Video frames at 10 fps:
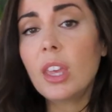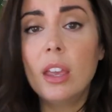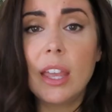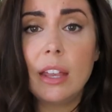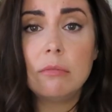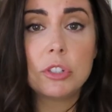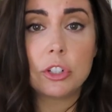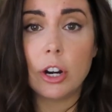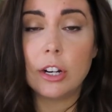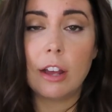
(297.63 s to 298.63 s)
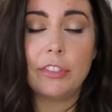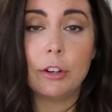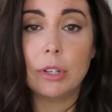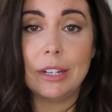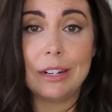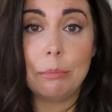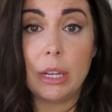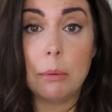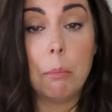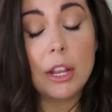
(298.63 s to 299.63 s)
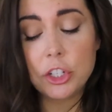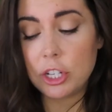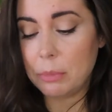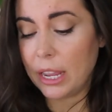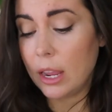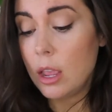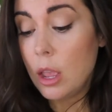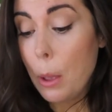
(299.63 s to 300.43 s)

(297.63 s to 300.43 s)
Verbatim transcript: Again, starting off, that really didn't mean much to me,